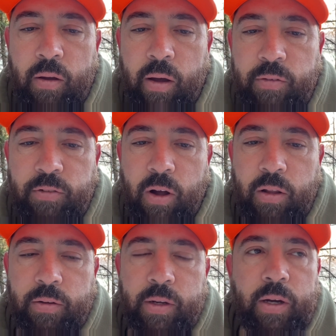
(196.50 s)
I
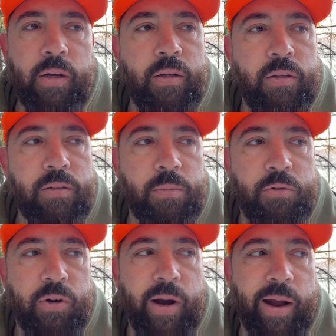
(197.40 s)
followed some
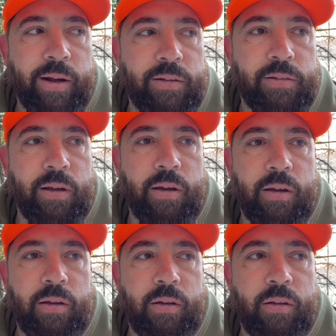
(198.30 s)
tracks,
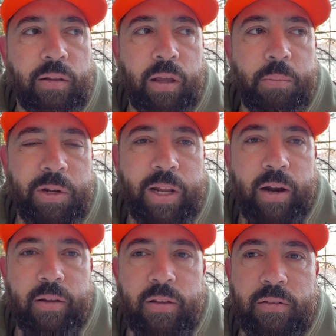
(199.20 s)
lead me
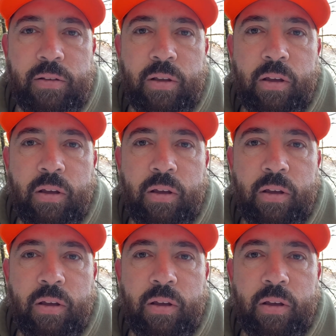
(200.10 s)
down to this